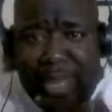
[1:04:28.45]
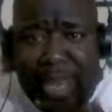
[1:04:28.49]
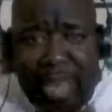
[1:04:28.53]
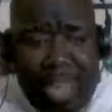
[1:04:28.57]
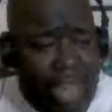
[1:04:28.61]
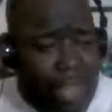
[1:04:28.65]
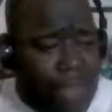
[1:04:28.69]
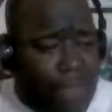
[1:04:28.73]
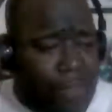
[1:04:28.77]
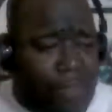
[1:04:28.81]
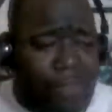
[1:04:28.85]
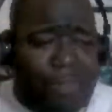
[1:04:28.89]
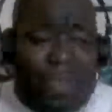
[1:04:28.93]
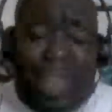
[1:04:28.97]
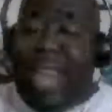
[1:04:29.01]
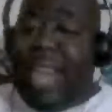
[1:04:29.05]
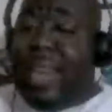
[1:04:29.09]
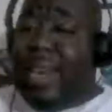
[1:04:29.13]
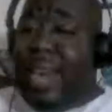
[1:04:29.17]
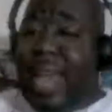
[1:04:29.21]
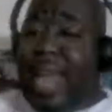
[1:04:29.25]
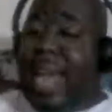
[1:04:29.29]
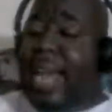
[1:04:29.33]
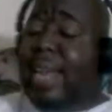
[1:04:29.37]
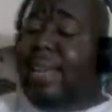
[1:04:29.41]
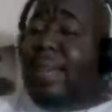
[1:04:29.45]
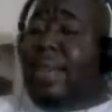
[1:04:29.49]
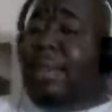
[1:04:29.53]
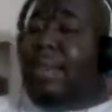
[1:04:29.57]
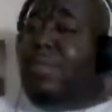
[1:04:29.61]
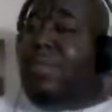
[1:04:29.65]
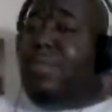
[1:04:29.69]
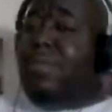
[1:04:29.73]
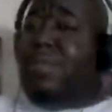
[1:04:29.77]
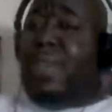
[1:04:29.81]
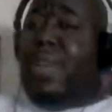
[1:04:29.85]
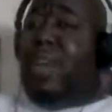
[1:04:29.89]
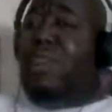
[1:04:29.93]
And you find out
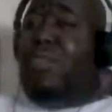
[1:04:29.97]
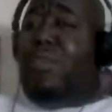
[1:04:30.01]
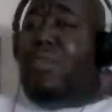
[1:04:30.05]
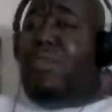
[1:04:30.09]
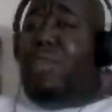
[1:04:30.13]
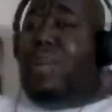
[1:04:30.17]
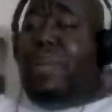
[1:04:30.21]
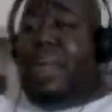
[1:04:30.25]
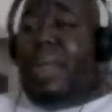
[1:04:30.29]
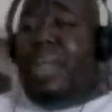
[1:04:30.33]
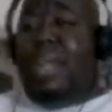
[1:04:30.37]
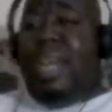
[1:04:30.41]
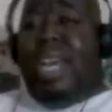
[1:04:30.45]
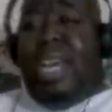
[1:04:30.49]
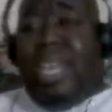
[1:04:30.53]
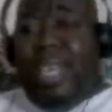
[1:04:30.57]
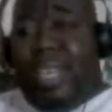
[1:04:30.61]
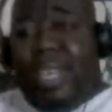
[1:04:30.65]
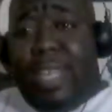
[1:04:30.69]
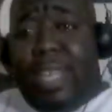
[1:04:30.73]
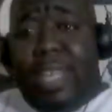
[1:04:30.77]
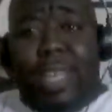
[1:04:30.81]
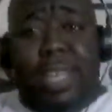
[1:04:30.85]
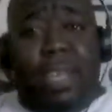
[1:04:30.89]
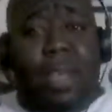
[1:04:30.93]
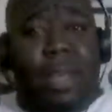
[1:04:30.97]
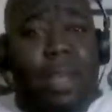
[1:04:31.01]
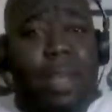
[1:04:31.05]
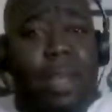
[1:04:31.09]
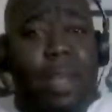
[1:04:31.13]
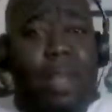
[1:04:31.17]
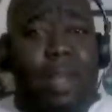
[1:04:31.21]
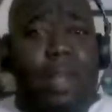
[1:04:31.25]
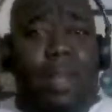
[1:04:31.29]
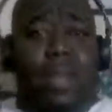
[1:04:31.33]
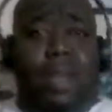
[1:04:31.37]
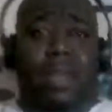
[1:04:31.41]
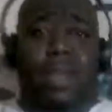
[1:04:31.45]
they're from London.
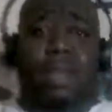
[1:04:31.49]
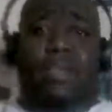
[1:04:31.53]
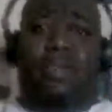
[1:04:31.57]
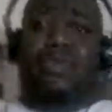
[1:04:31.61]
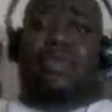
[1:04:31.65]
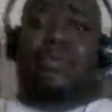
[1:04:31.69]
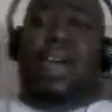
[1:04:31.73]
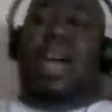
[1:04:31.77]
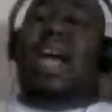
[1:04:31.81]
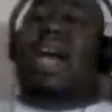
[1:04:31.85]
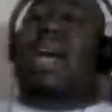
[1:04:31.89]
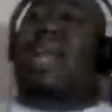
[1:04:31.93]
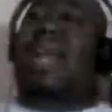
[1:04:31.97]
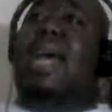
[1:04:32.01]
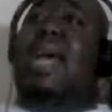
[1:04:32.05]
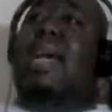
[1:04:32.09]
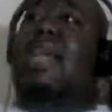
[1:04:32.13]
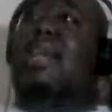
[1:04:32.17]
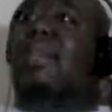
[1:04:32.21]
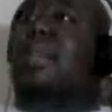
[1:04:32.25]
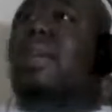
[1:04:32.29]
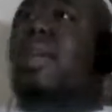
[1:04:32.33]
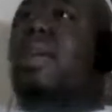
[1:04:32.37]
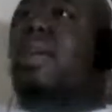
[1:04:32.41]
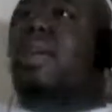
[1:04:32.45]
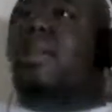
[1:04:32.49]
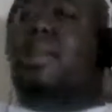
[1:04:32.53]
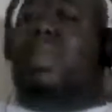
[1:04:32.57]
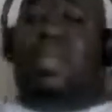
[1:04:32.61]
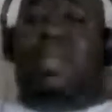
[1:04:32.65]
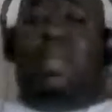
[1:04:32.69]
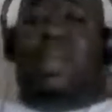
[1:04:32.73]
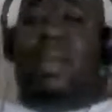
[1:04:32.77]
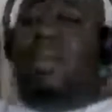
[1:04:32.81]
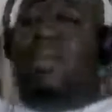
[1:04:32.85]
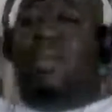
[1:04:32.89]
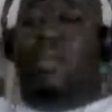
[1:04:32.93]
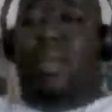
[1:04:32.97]
You find out they're
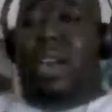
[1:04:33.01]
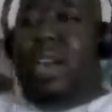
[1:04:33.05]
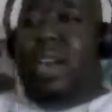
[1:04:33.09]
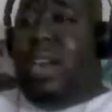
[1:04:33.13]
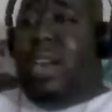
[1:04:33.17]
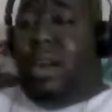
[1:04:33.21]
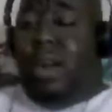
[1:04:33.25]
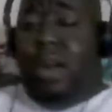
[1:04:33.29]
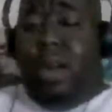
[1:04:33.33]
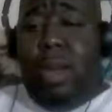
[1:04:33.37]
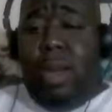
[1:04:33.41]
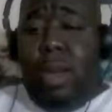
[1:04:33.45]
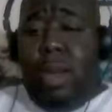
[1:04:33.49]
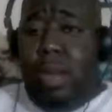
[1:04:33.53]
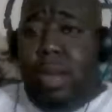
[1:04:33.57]
somewhere.